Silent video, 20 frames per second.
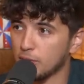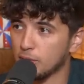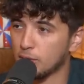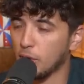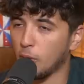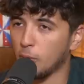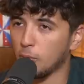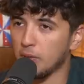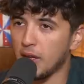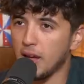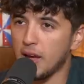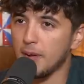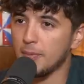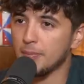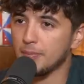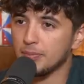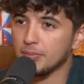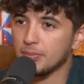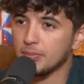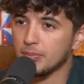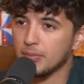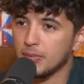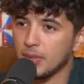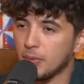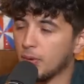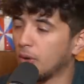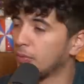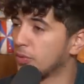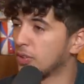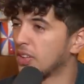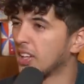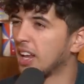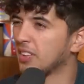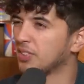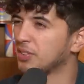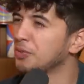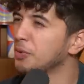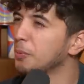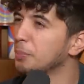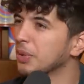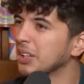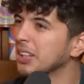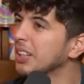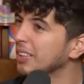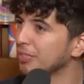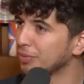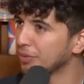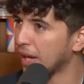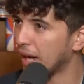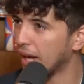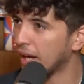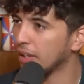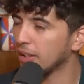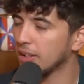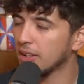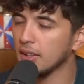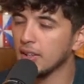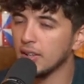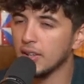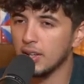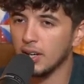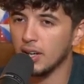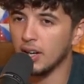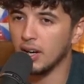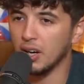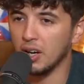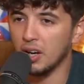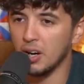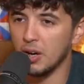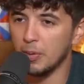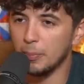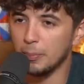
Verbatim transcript: so that obviously that's if you believe that yeah